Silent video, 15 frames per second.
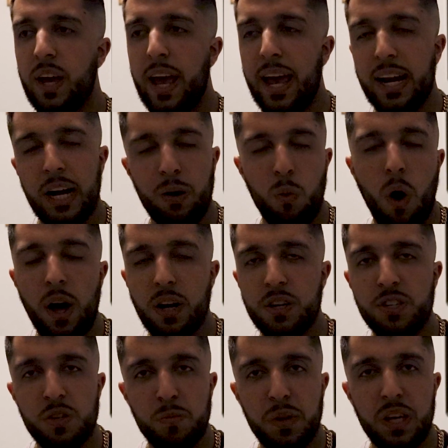And I wanted
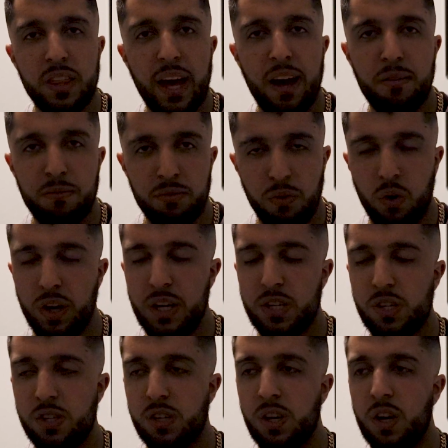to be that
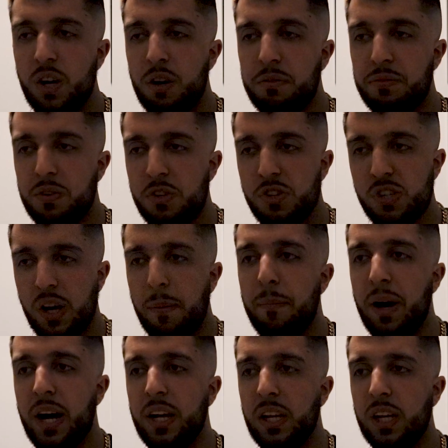voice for
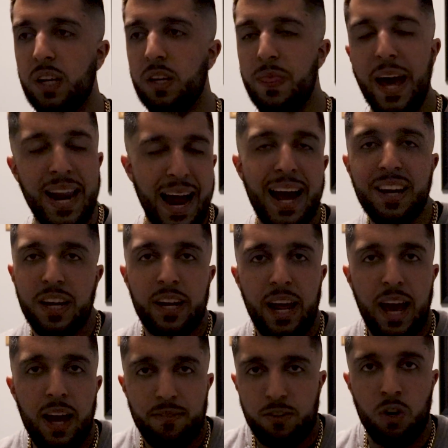somebody that I didn't
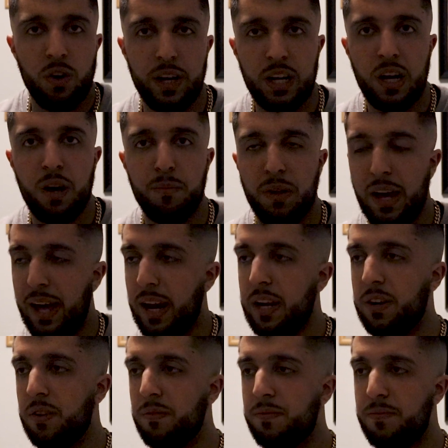have growing up.
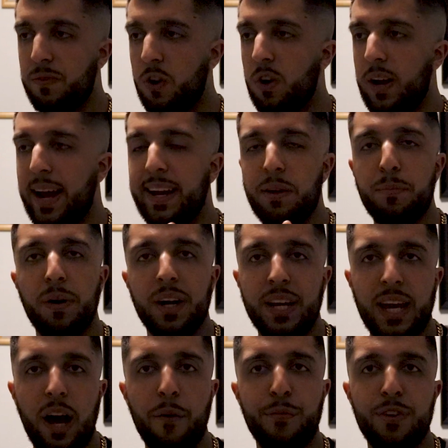And for
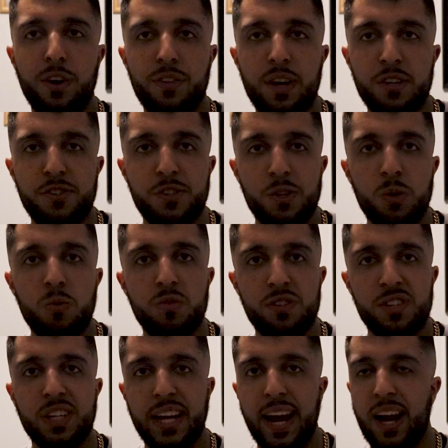anybody out there that's too
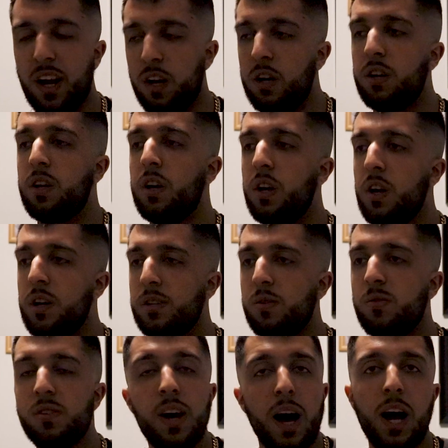scared
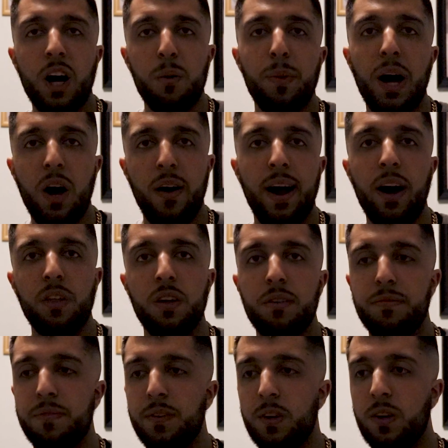to talk about how they
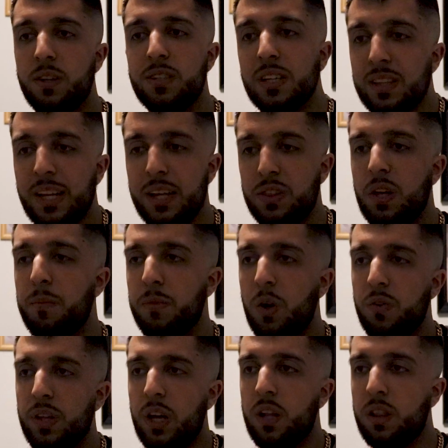feel and to let them
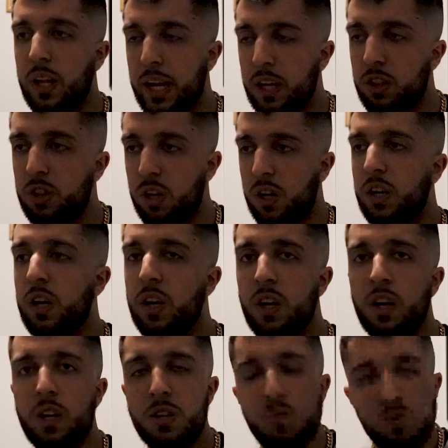know that, like, look,
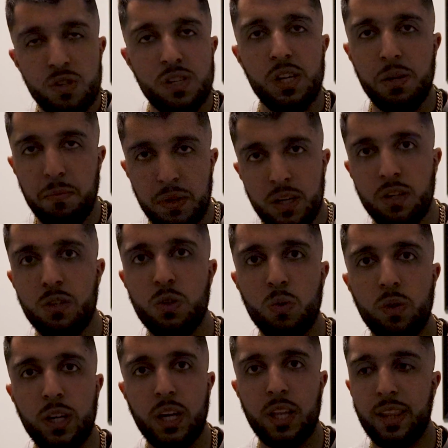you see me
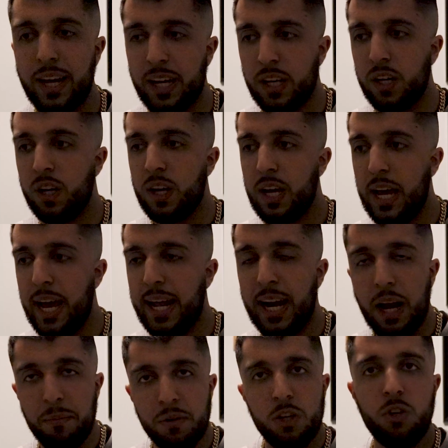doing it, like, and
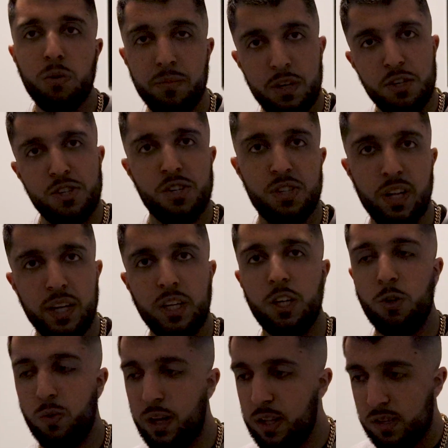I'm human just like
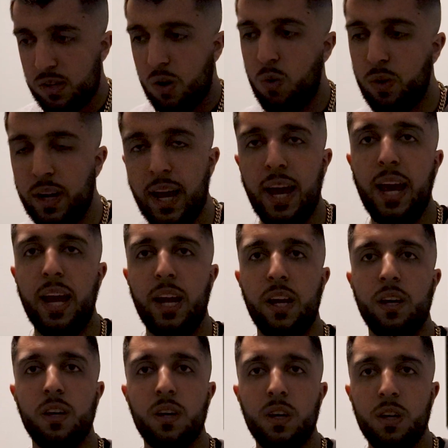you. It's
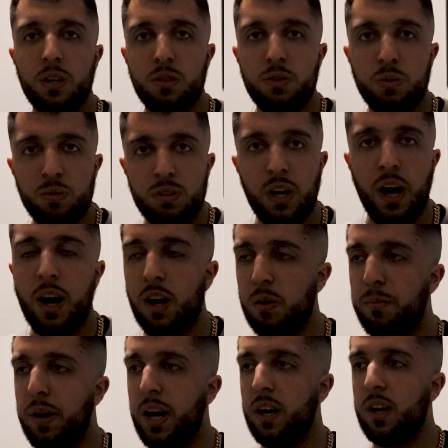okay to talk
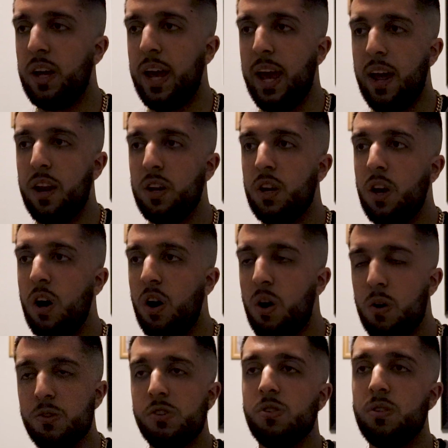about it, and
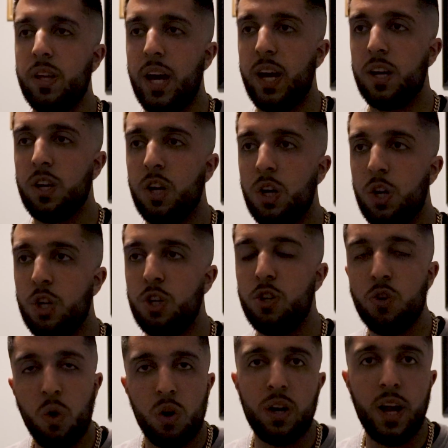also that
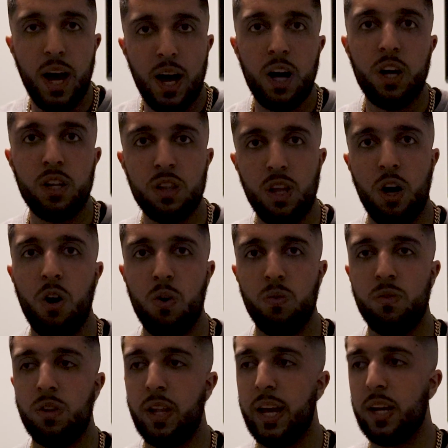you're not
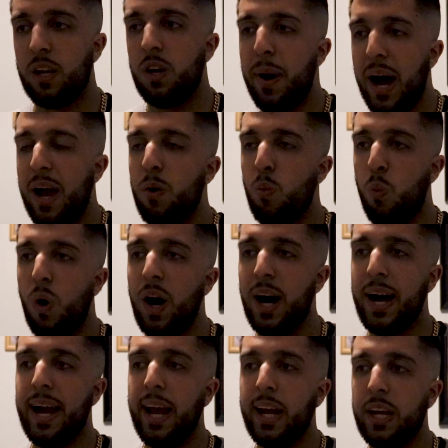alone. Like, my
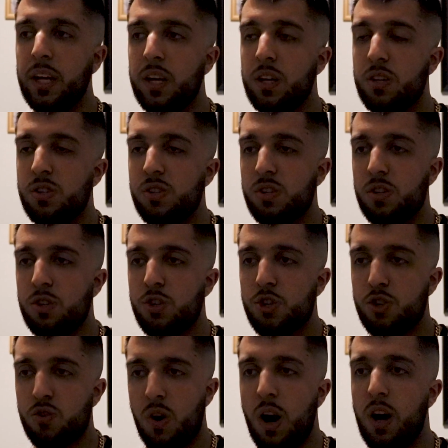why is
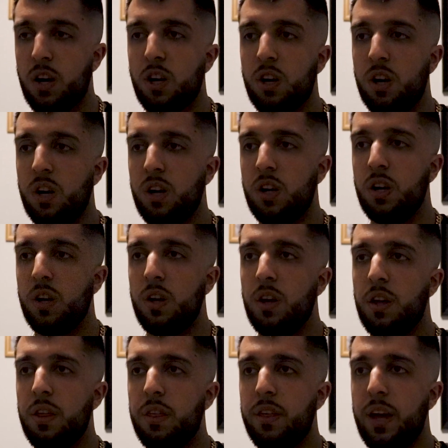stronger
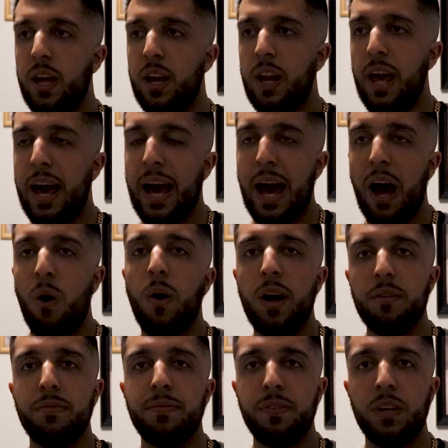than how
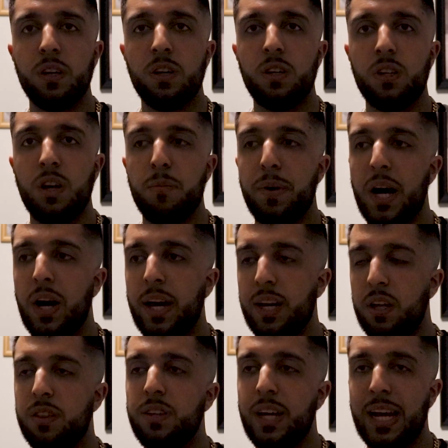I feel about
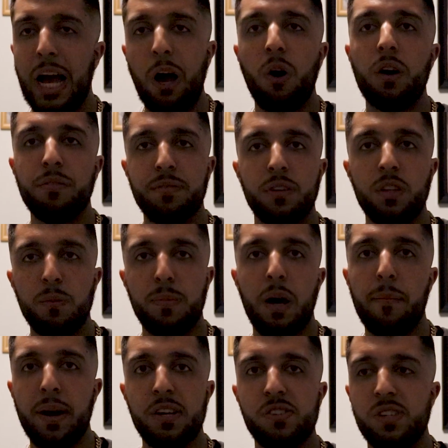anything, how I feel
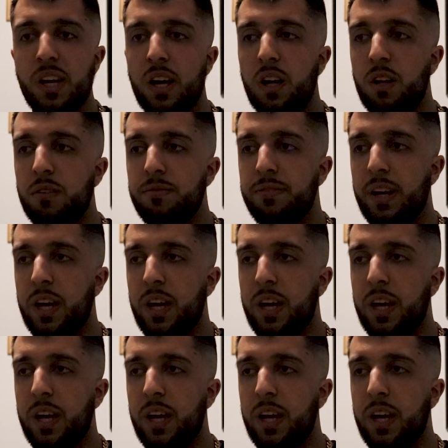about myself.